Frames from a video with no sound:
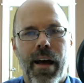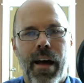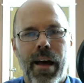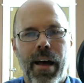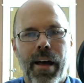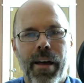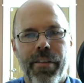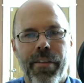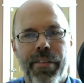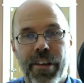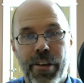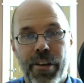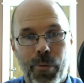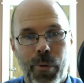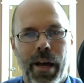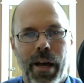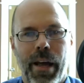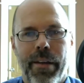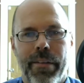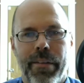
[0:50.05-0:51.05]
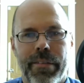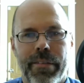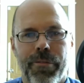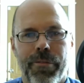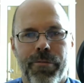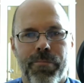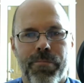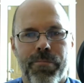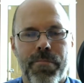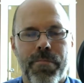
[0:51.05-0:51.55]
in the U.S.
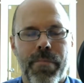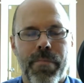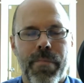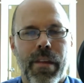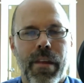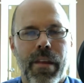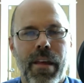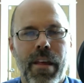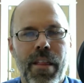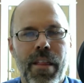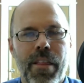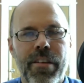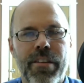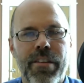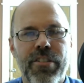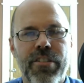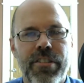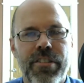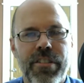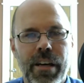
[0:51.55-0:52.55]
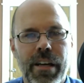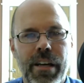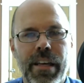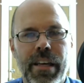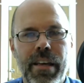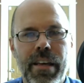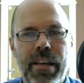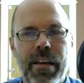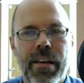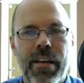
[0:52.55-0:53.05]
The
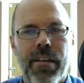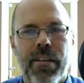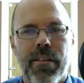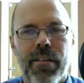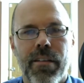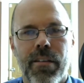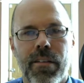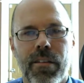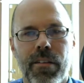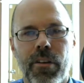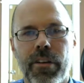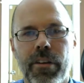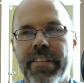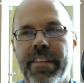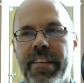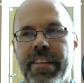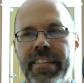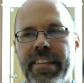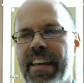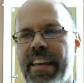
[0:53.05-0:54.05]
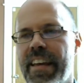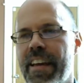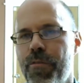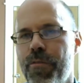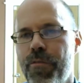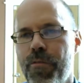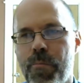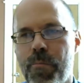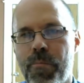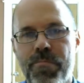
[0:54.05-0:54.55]
study looks to see
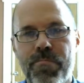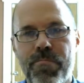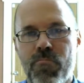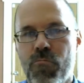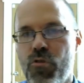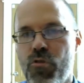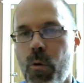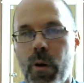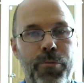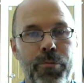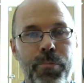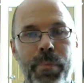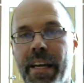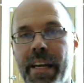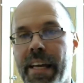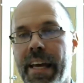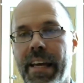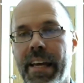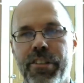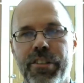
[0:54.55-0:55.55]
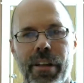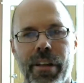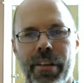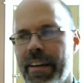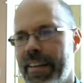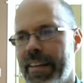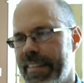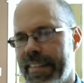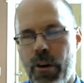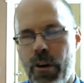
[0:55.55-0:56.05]
if noise mitigation,
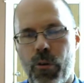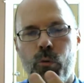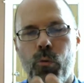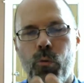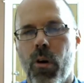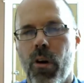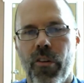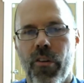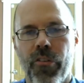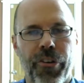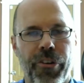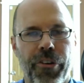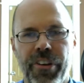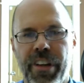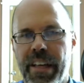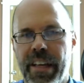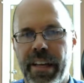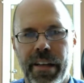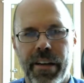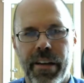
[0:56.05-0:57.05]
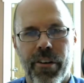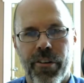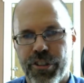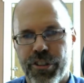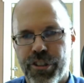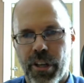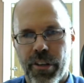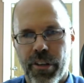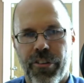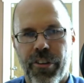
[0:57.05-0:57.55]
like sound walls, are needed or
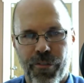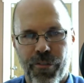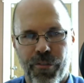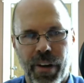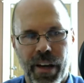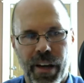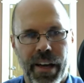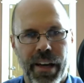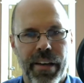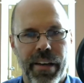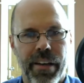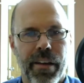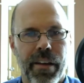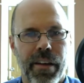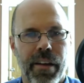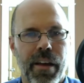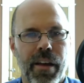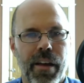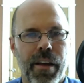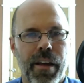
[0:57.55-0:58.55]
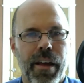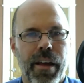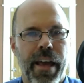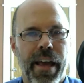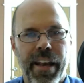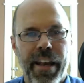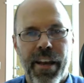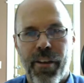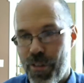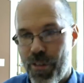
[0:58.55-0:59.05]
justified,
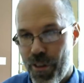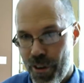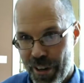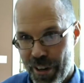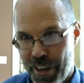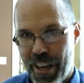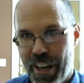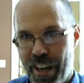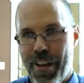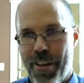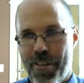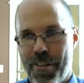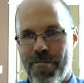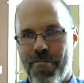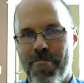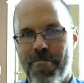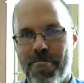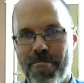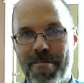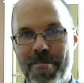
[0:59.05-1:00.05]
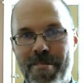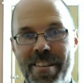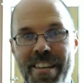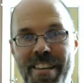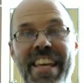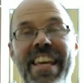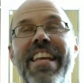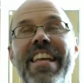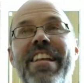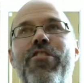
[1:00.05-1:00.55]
and if they're going to
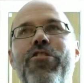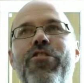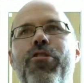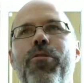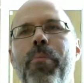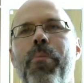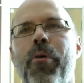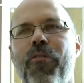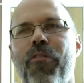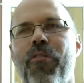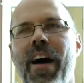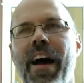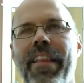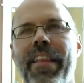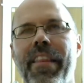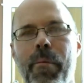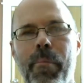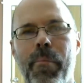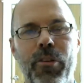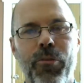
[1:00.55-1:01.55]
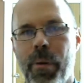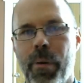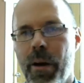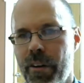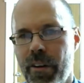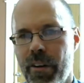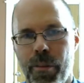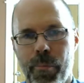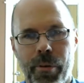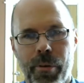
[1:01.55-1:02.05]
need to provide them as
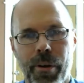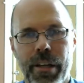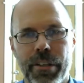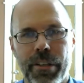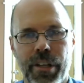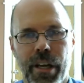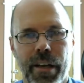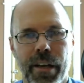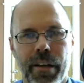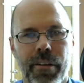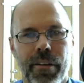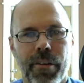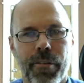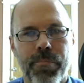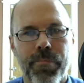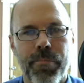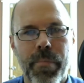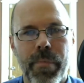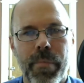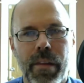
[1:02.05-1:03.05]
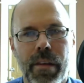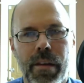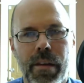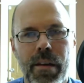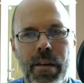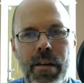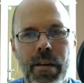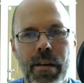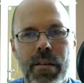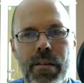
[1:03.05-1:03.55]
part of the project.
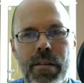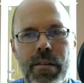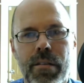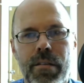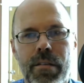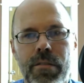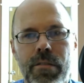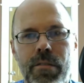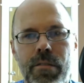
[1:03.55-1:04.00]
So